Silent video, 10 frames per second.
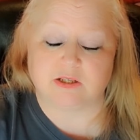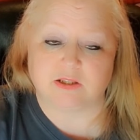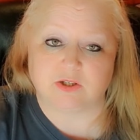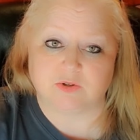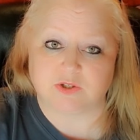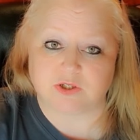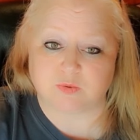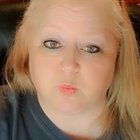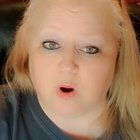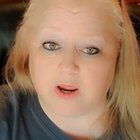
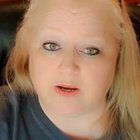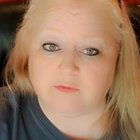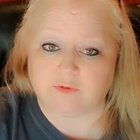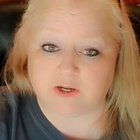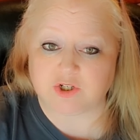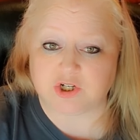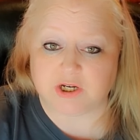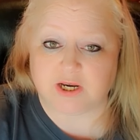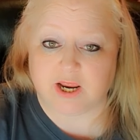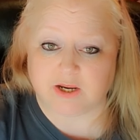uses wide
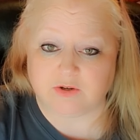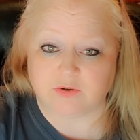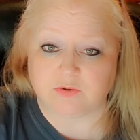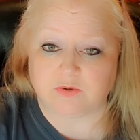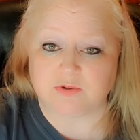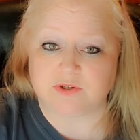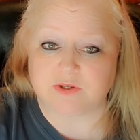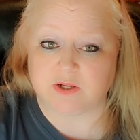fettuccine egg noodles